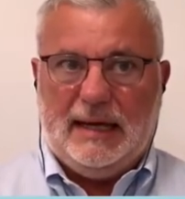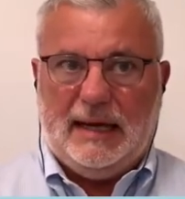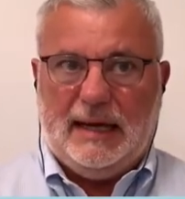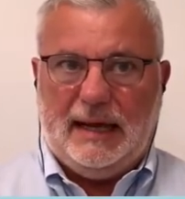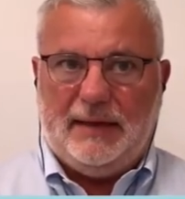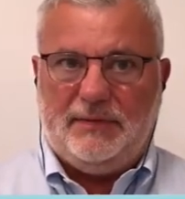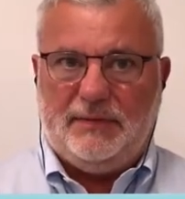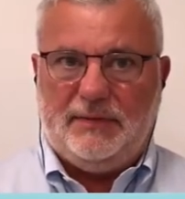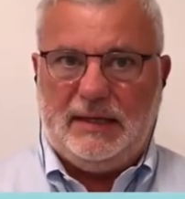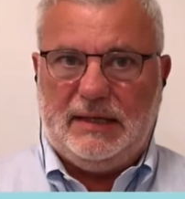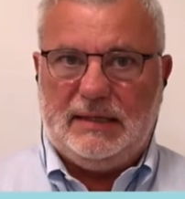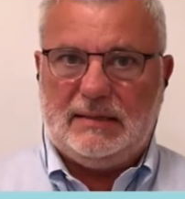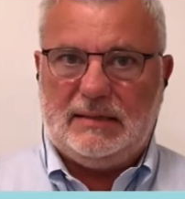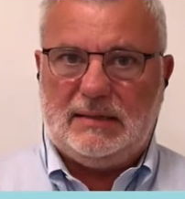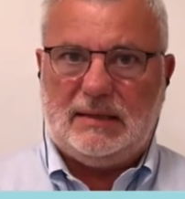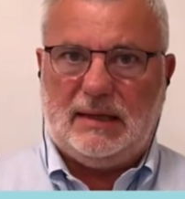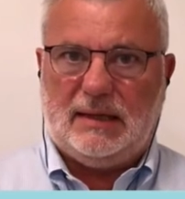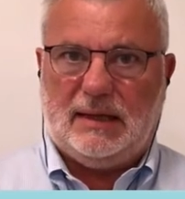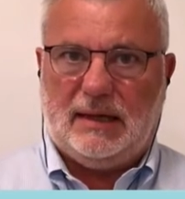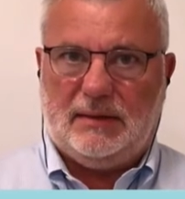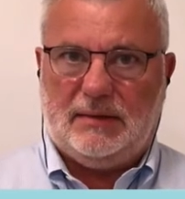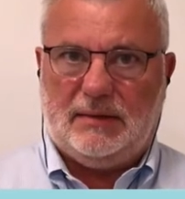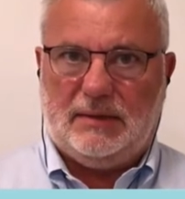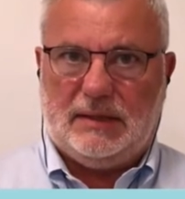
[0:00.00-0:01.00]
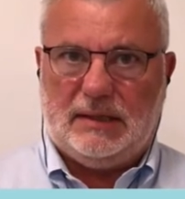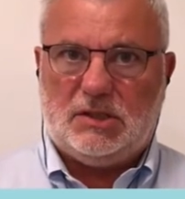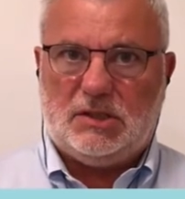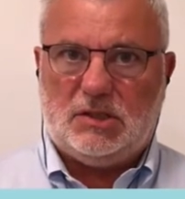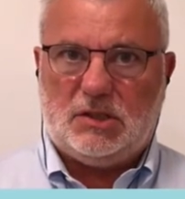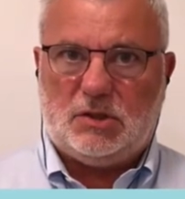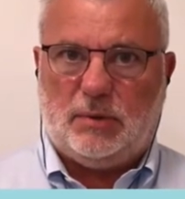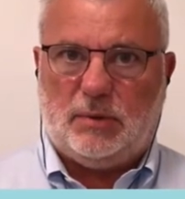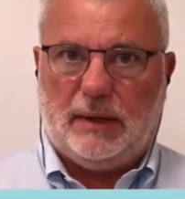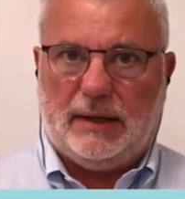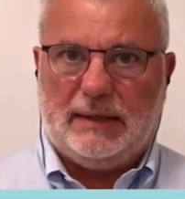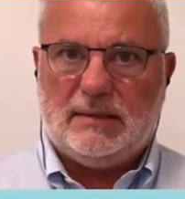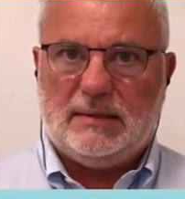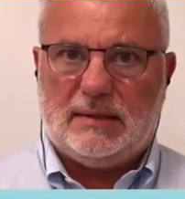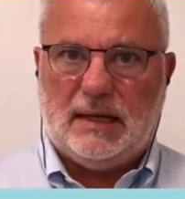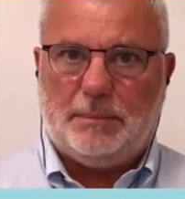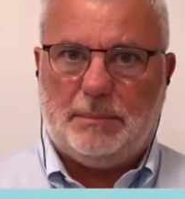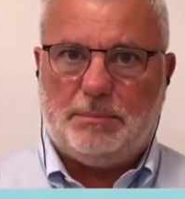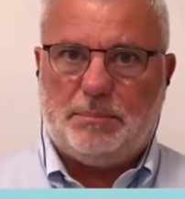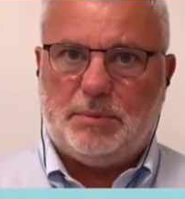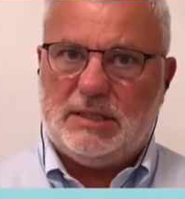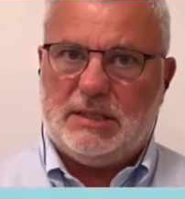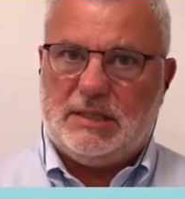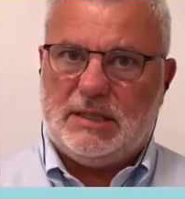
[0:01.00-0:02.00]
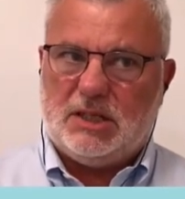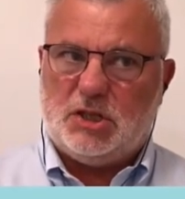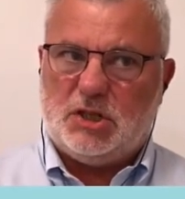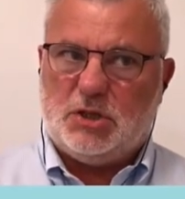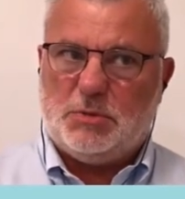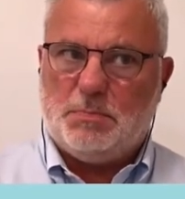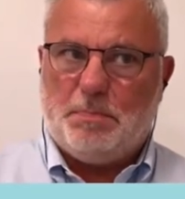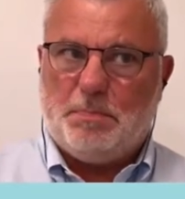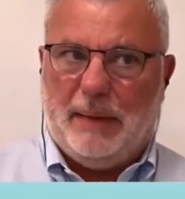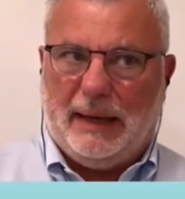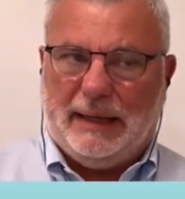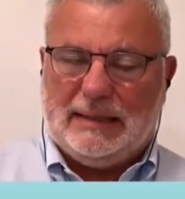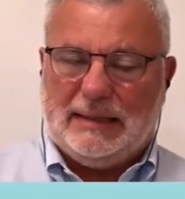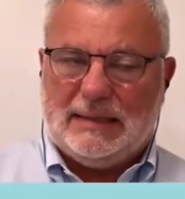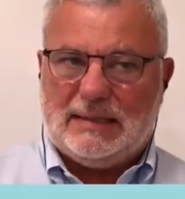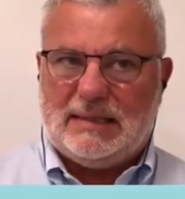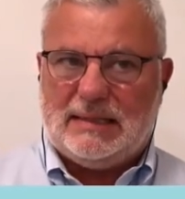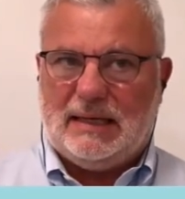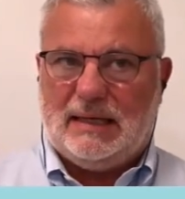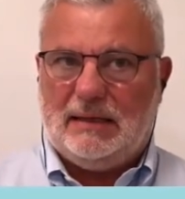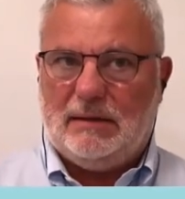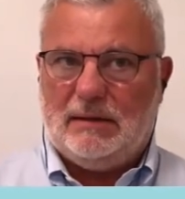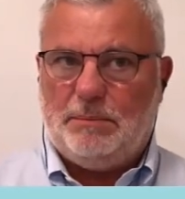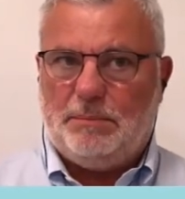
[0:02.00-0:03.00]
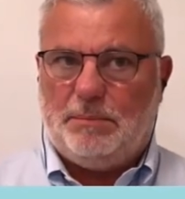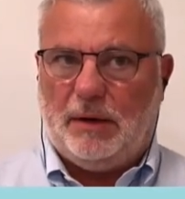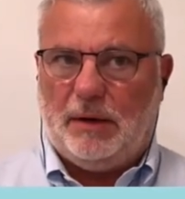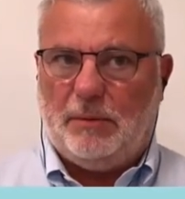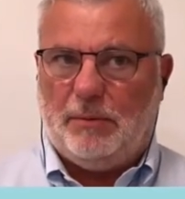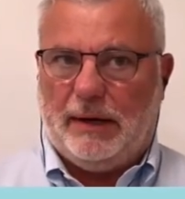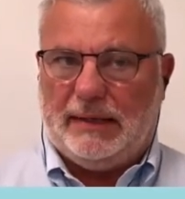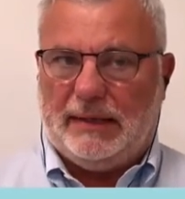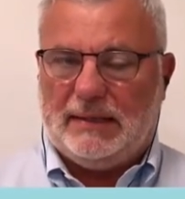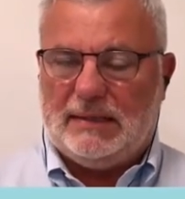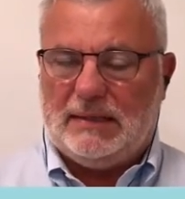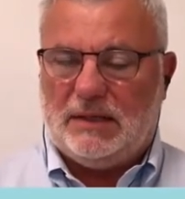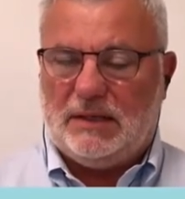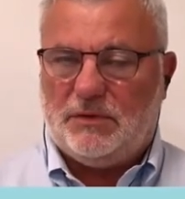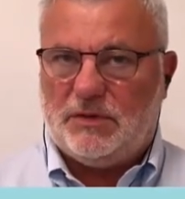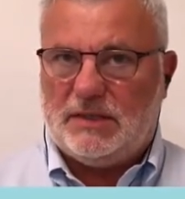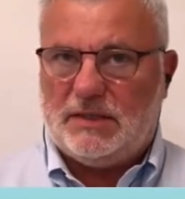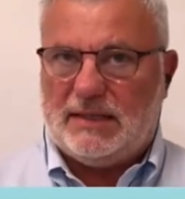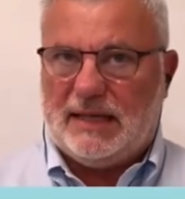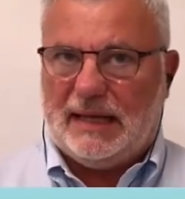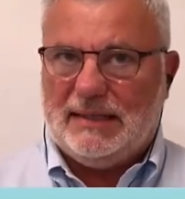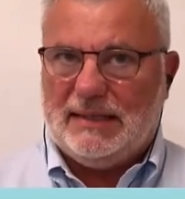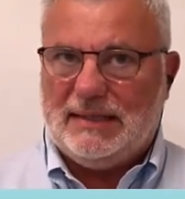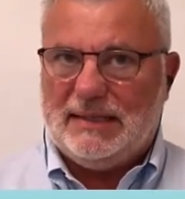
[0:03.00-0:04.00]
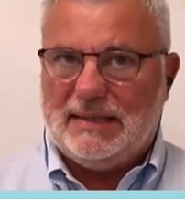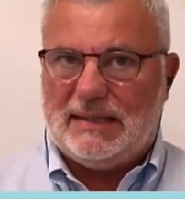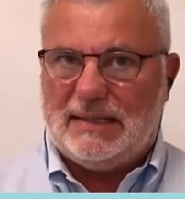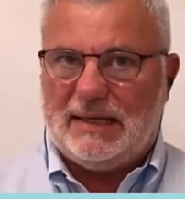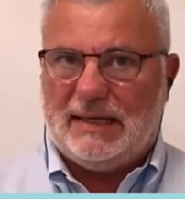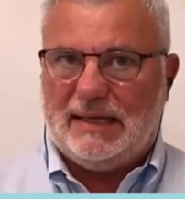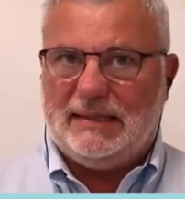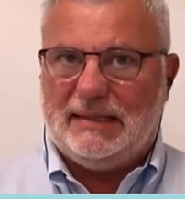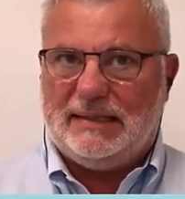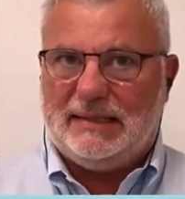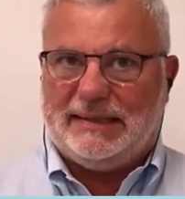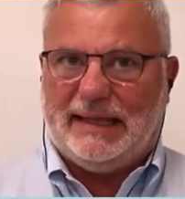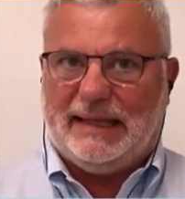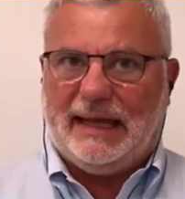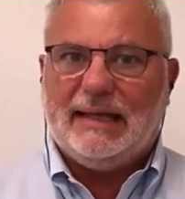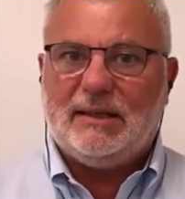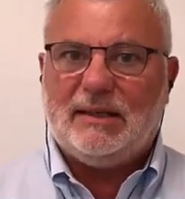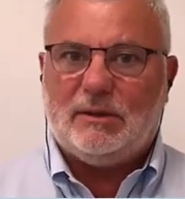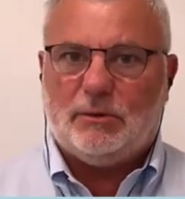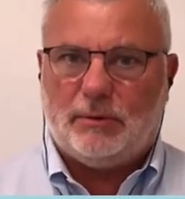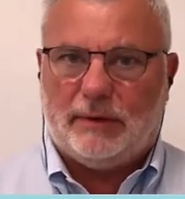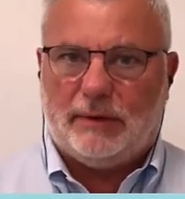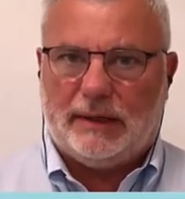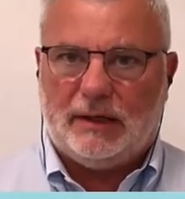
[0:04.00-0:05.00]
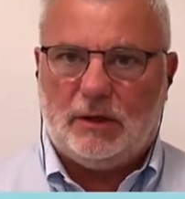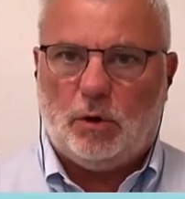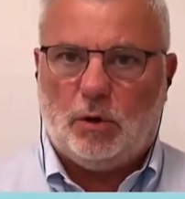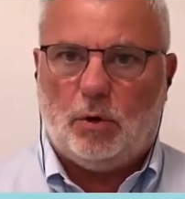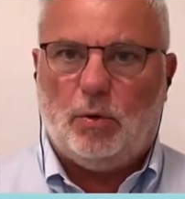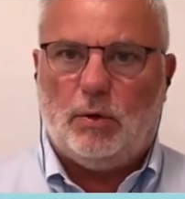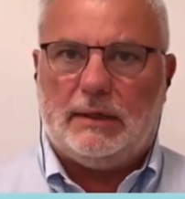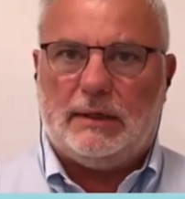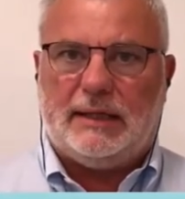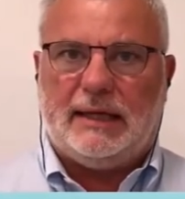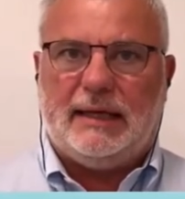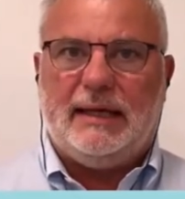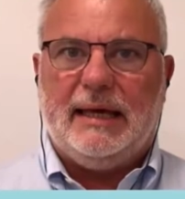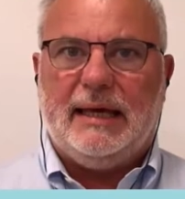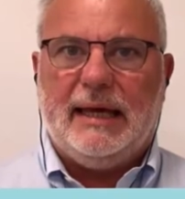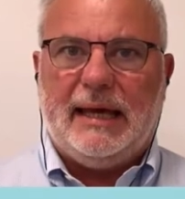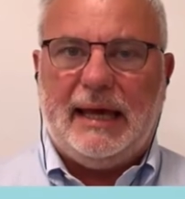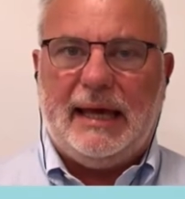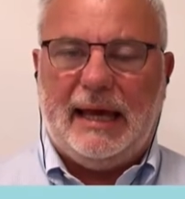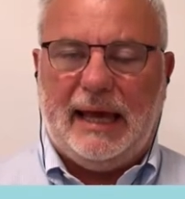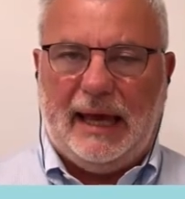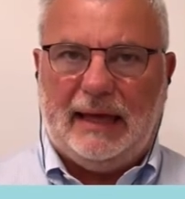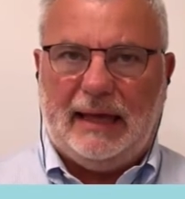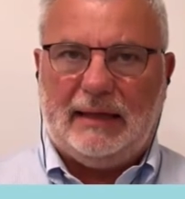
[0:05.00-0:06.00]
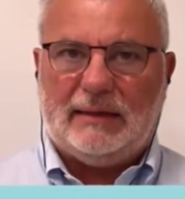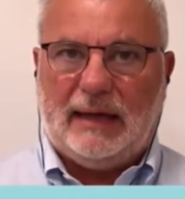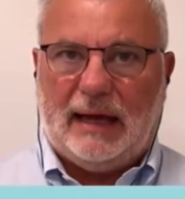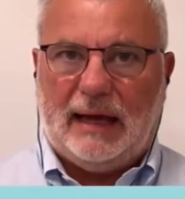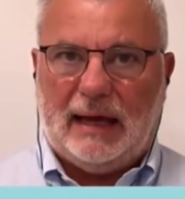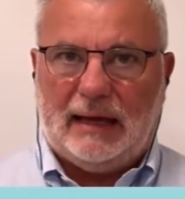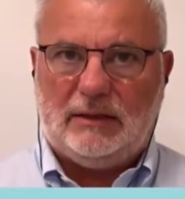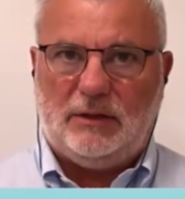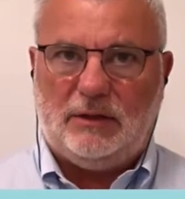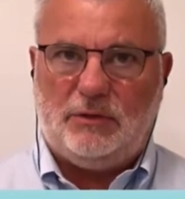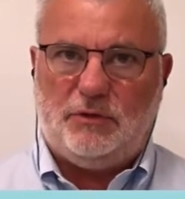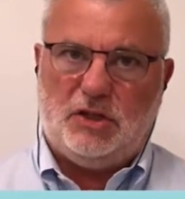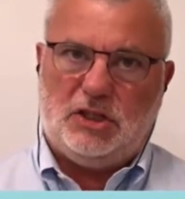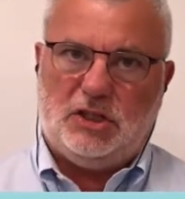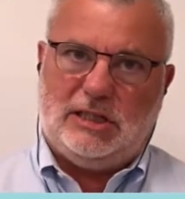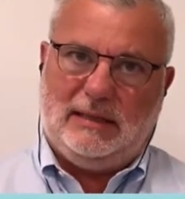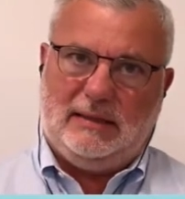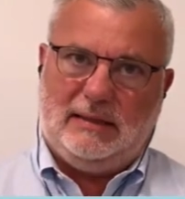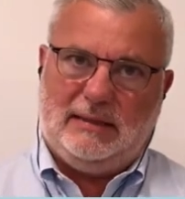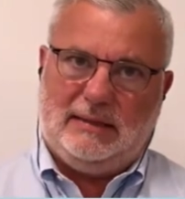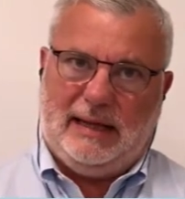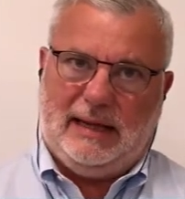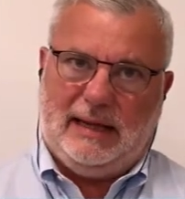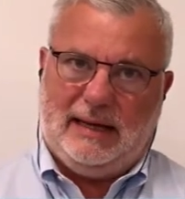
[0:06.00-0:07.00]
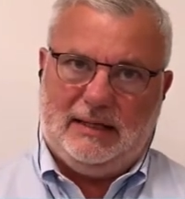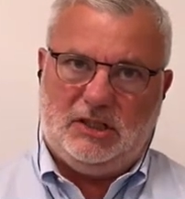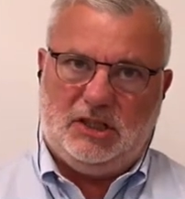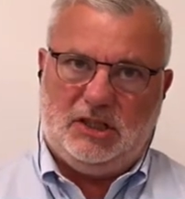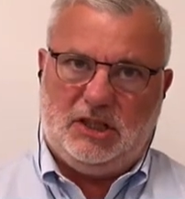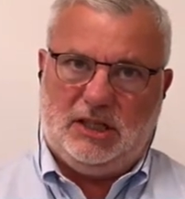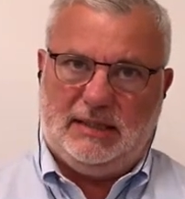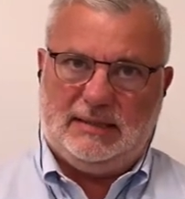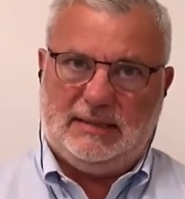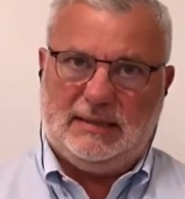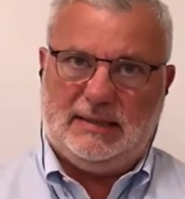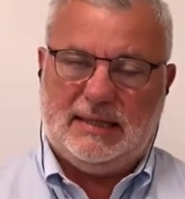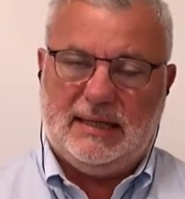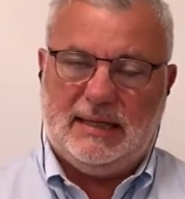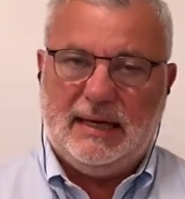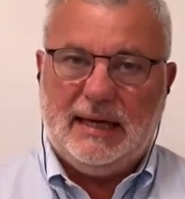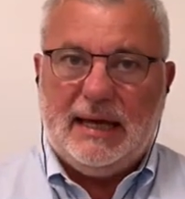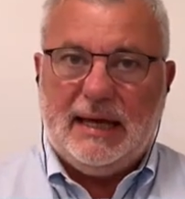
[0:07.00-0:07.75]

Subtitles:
And these trends are precision medicine, pervasive sensing, data recording, and artificial intelligence.